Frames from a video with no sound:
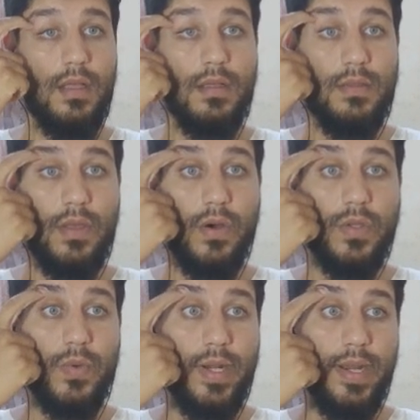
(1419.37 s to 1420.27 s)
No
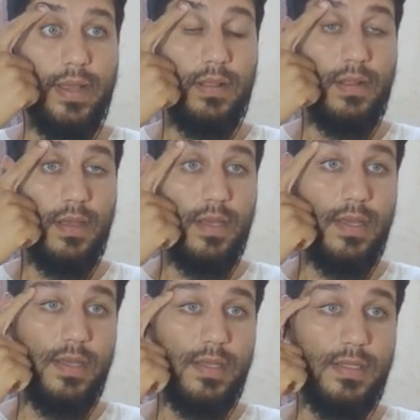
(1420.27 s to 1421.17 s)
URL
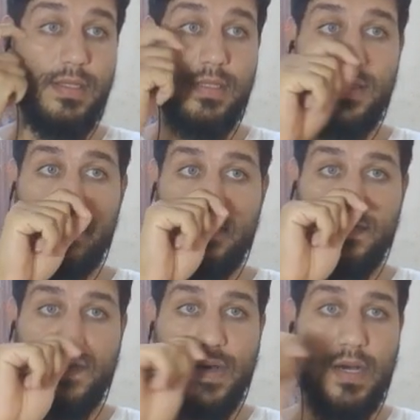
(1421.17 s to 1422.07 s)
is
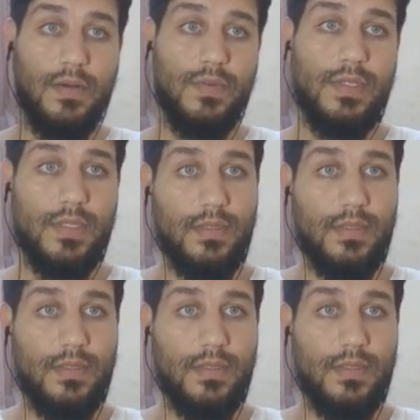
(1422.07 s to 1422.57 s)
found.